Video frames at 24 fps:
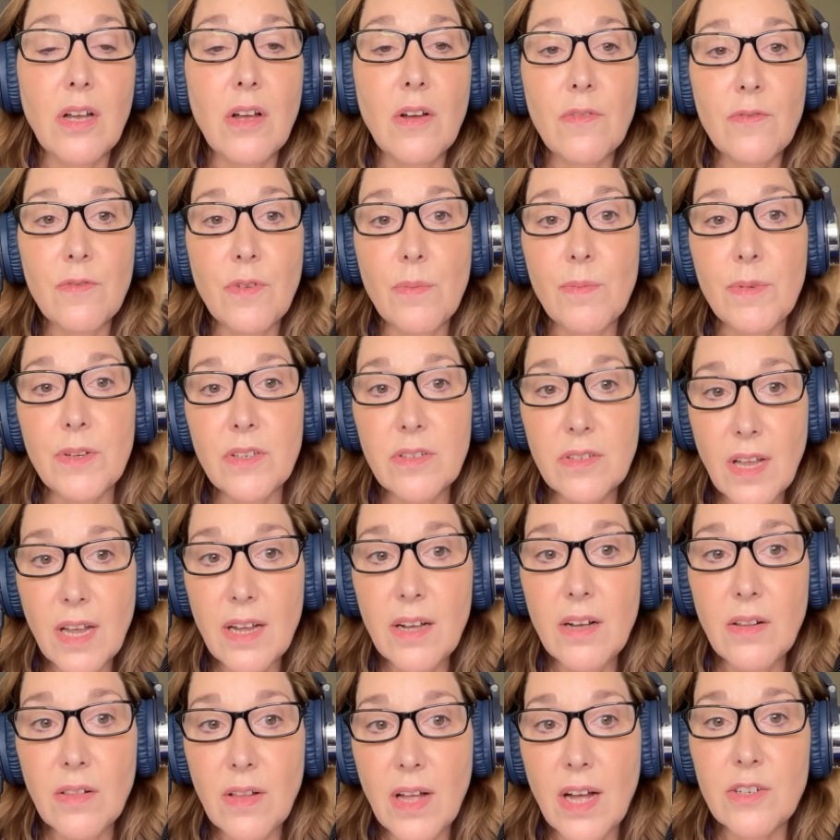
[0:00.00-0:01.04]
from a
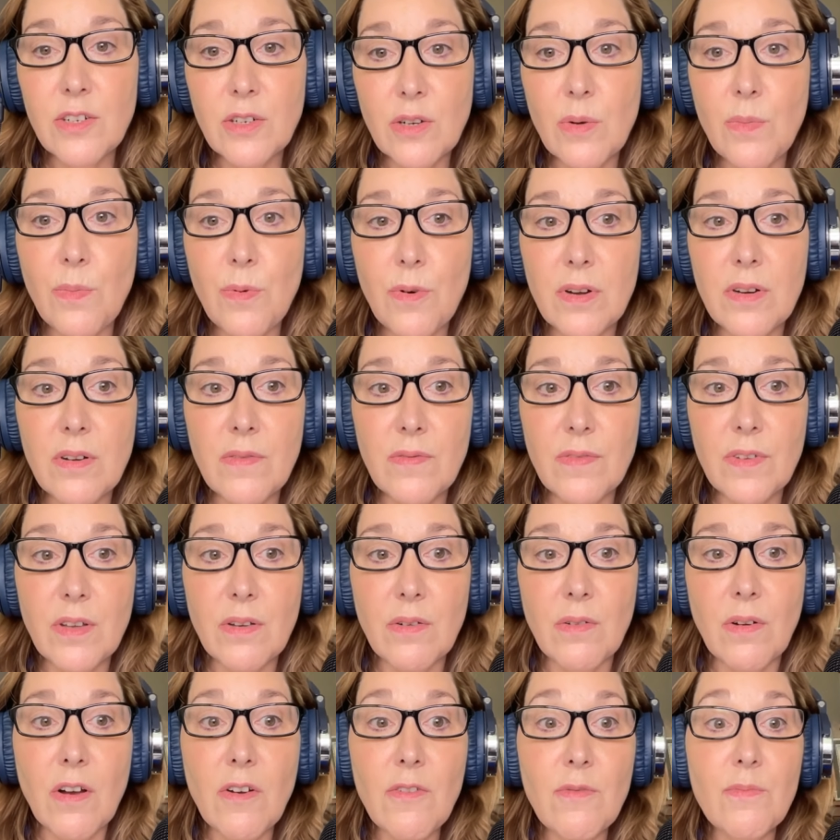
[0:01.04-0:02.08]
psychological point of
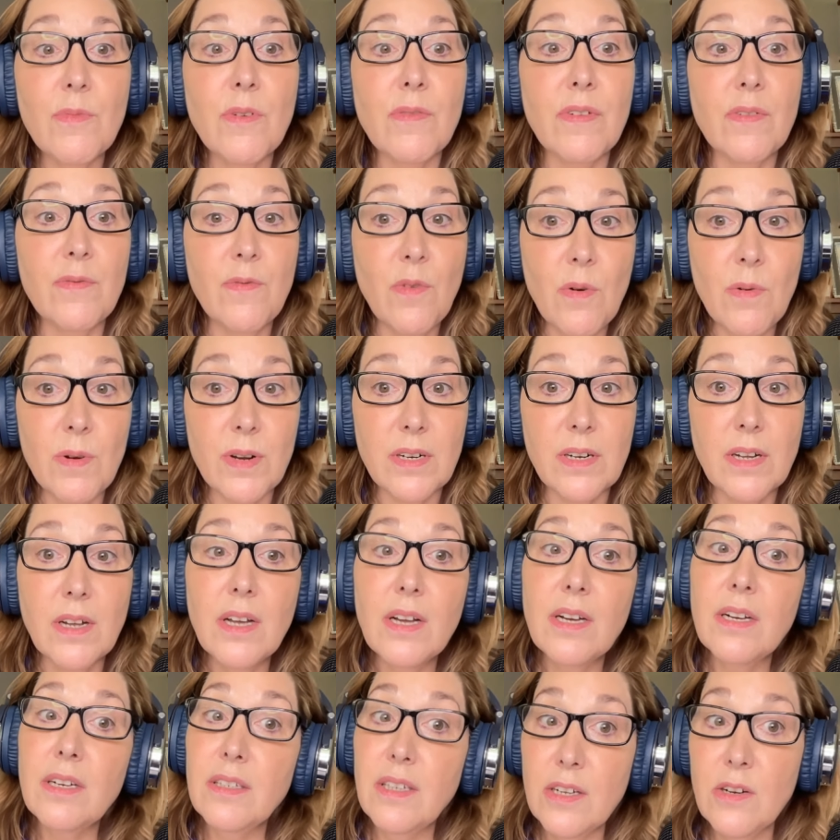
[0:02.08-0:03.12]
view of moving forward
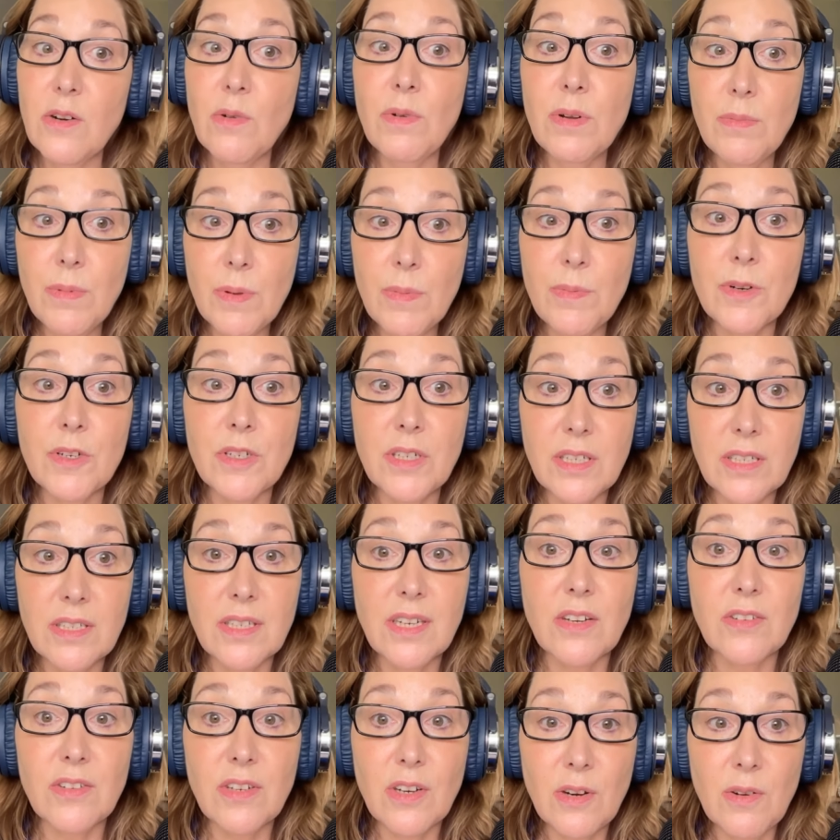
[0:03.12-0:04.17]
because they don't want to be pushy,
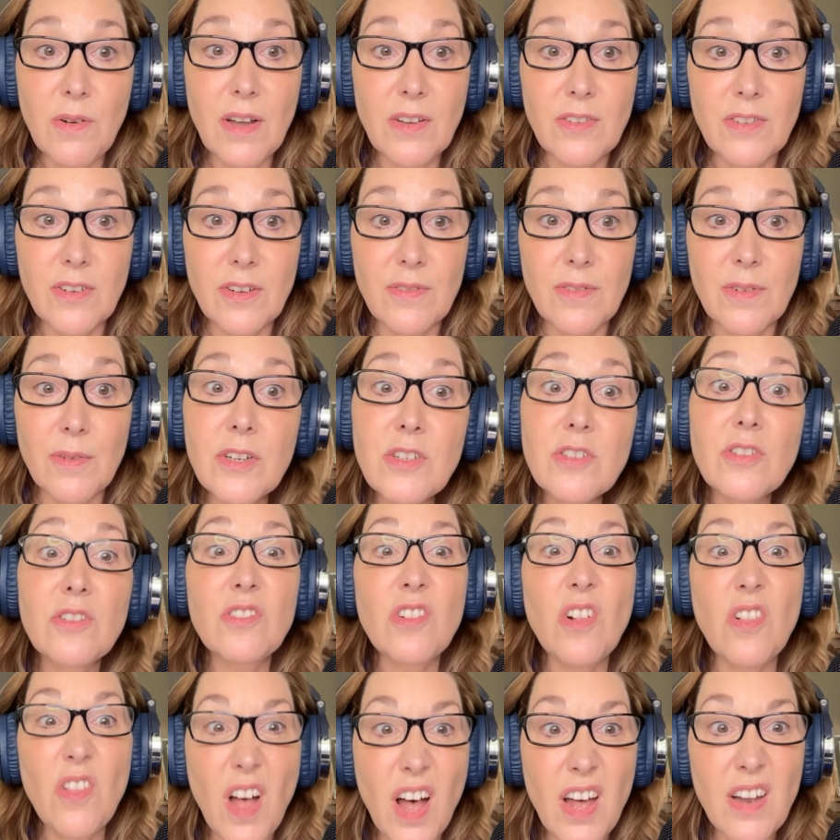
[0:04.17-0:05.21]
salesy, or aggressive because there's a
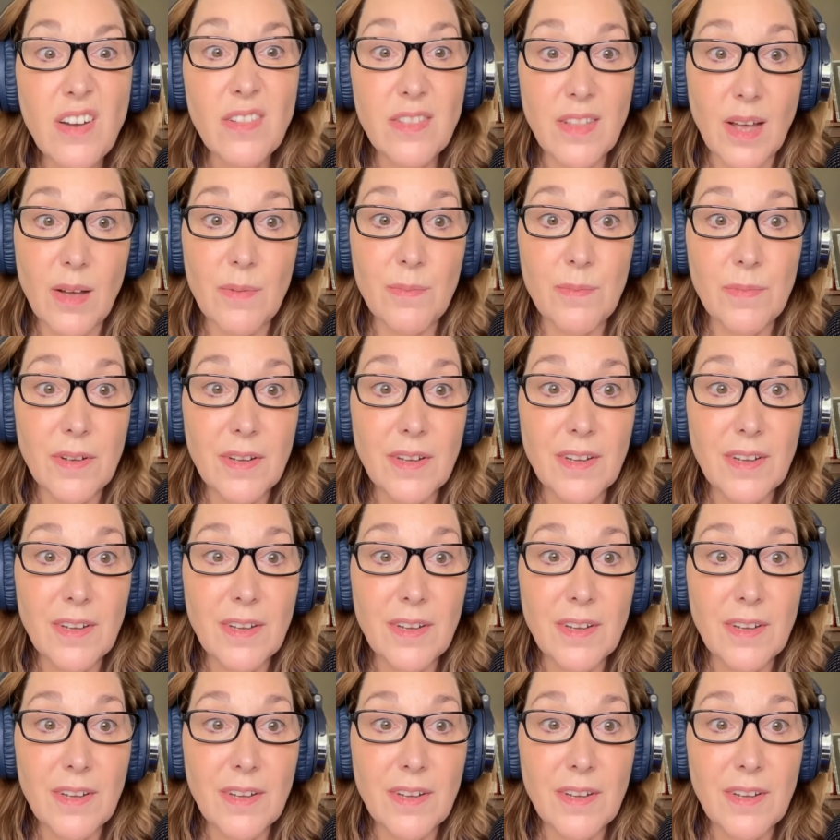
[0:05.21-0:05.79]
lot of them.